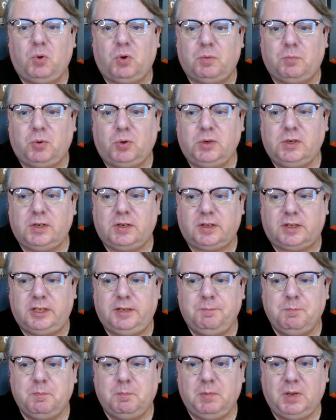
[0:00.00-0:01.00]

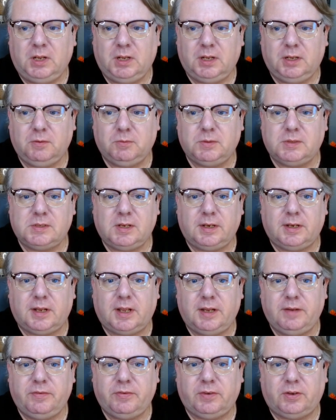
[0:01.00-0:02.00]
importantly, Mahan was a
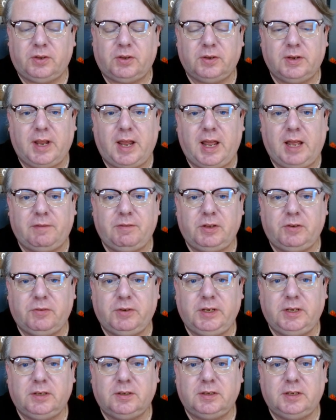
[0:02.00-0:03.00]
lifelong avid
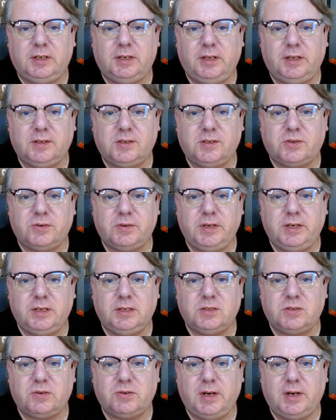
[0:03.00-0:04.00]
reader of history and
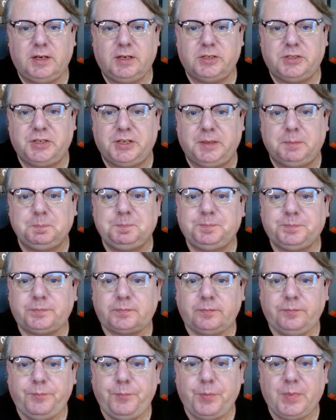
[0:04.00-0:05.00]
strategy,
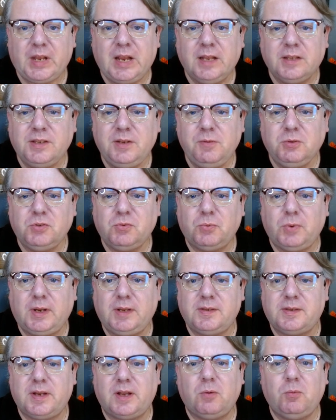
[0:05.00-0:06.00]
as he was
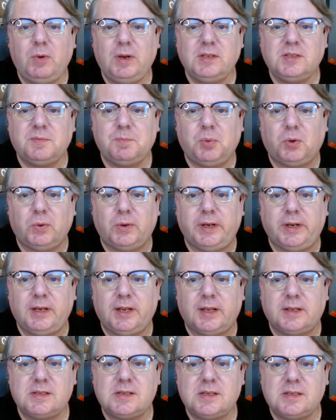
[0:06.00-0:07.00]
raised at West Point
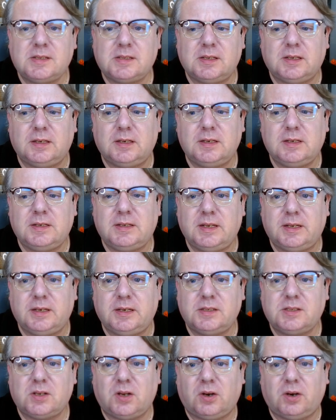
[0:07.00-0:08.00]
as the son of
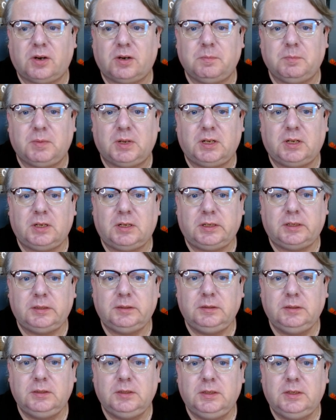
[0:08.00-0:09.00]
Dennis Hart
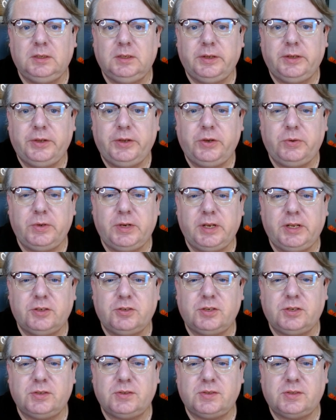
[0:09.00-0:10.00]
Mahan, who
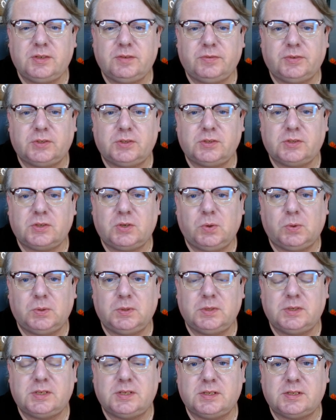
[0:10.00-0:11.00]
introduced the first
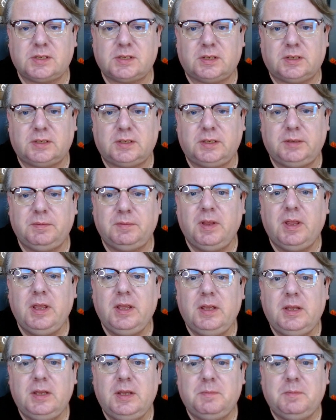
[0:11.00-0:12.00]
courses on
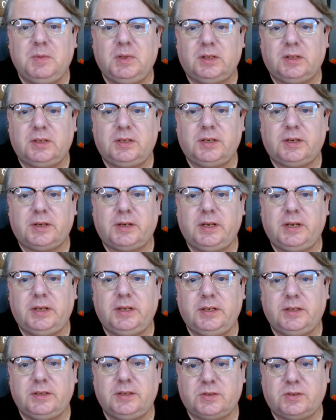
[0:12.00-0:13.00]
military
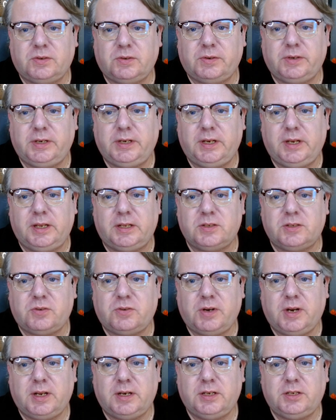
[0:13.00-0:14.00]
history and
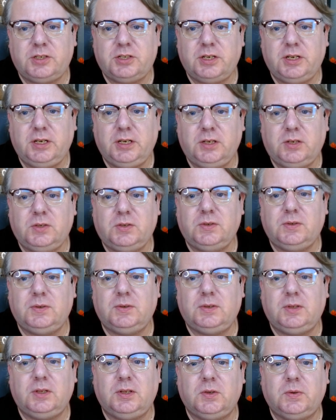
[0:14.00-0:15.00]
strategy to
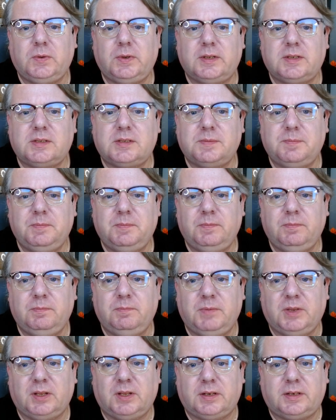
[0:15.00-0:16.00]
the U.S.
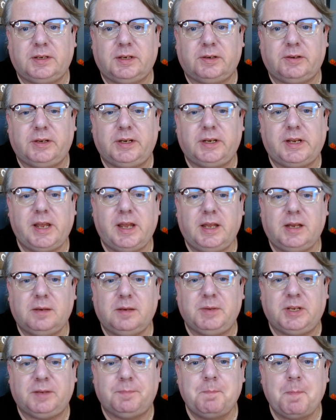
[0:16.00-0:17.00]
Military
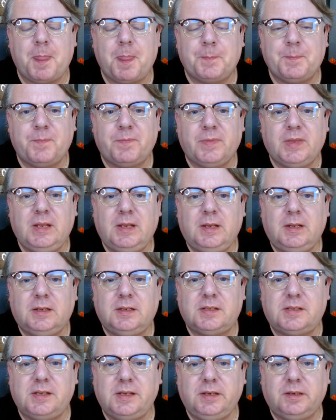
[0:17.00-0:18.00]
Academy. The
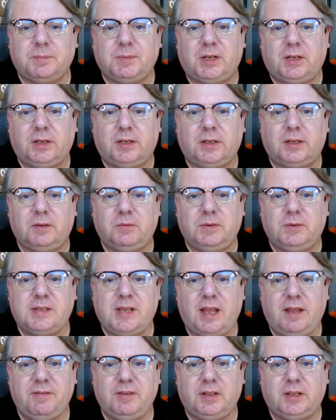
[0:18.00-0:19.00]
senior Mahan was
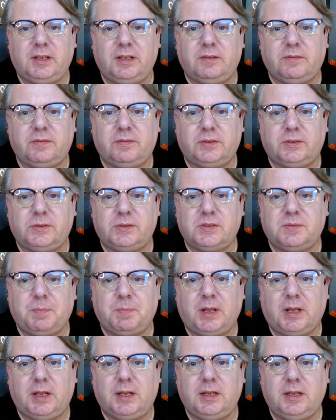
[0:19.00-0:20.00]
heavily influenced
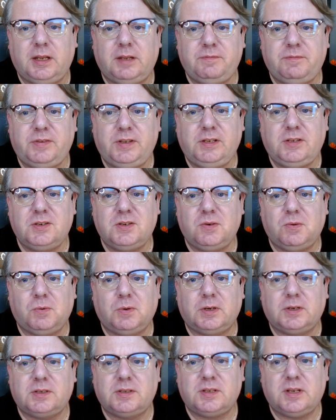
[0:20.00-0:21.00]
by and featured the
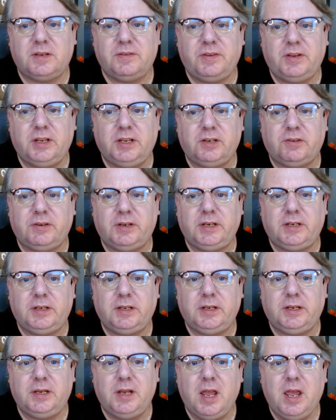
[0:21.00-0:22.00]
works of Henry
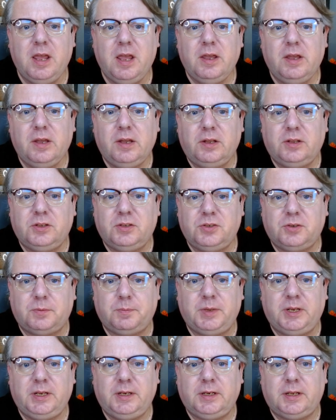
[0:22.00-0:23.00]
D.
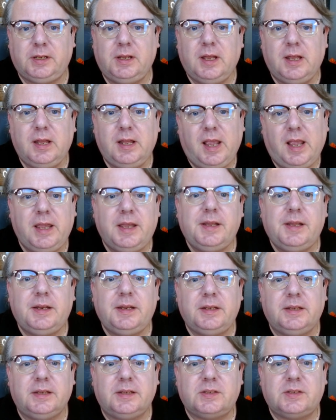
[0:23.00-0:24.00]
Giannini in
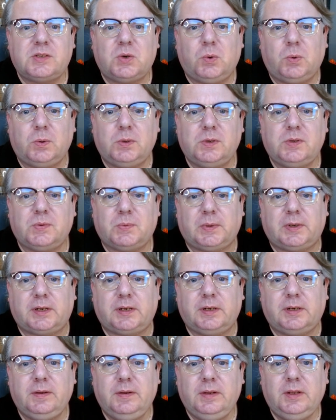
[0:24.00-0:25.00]
his
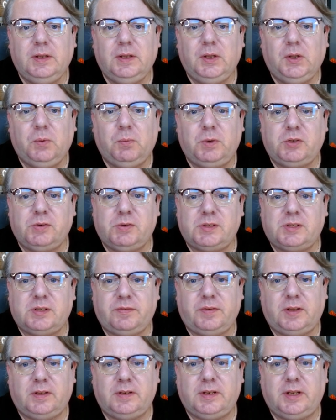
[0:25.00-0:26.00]
coursework, which was the
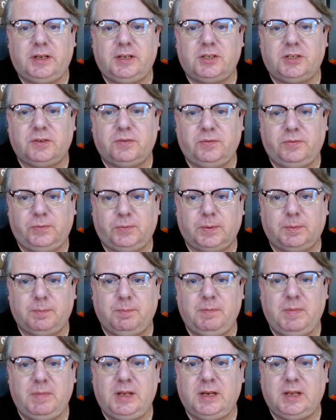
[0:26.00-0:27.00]
foundation for
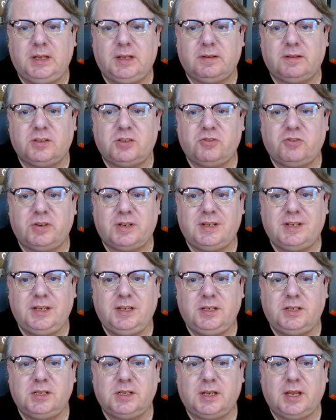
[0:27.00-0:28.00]
many of the
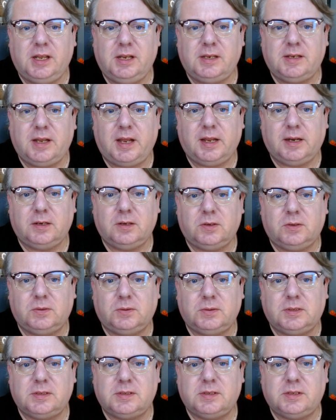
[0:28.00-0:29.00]
strategic and tactical
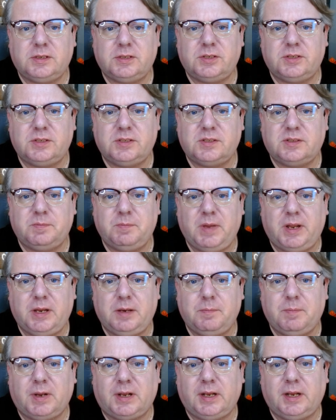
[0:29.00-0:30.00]
decisions
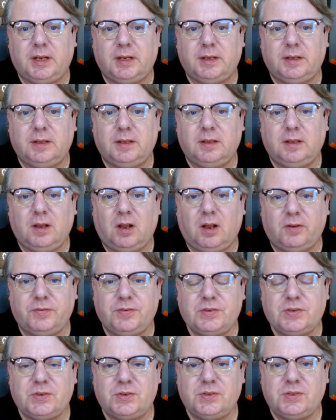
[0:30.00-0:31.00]
made by the
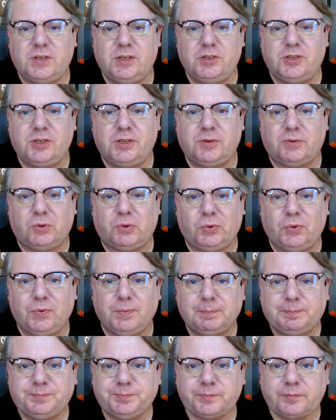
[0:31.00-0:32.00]
officers and
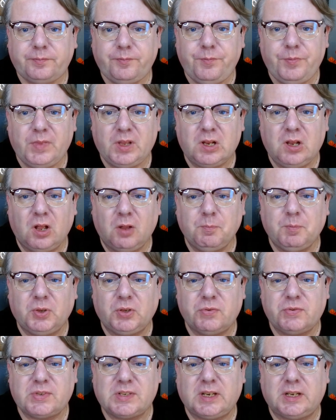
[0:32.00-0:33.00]
generals on
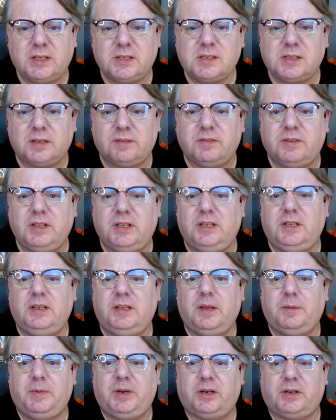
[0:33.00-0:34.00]
both sides of the
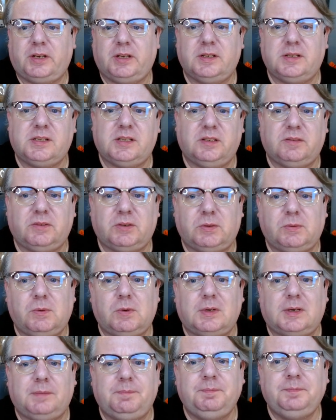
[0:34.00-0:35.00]
American Civil
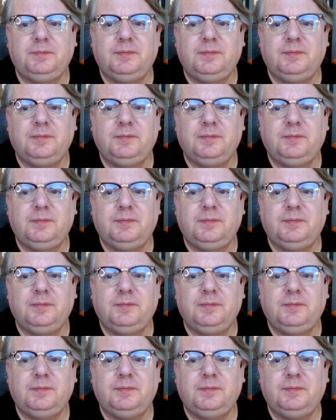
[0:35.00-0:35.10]
War.